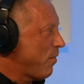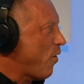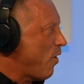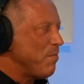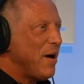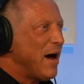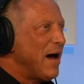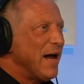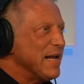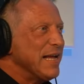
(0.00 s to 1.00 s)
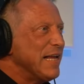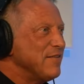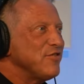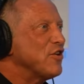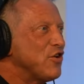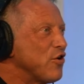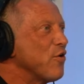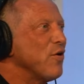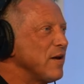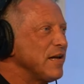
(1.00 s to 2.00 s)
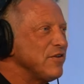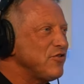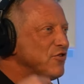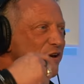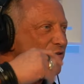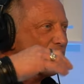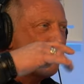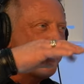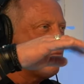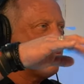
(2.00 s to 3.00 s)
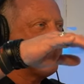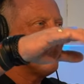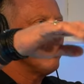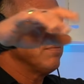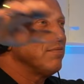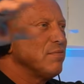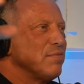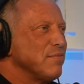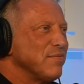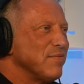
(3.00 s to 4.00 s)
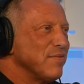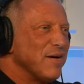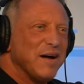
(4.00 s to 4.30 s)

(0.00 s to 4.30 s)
all my insecurities just pooh,